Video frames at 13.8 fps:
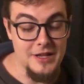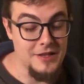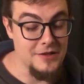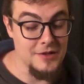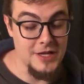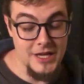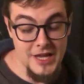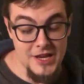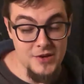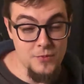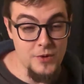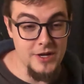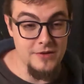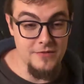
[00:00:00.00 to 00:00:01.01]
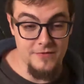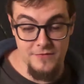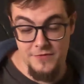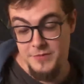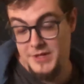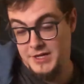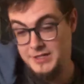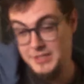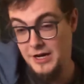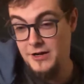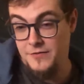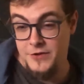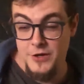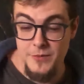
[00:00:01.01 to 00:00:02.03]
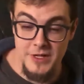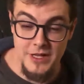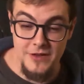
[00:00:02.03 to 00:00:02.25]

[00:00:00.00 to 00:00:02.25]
and like it went from the entirety of human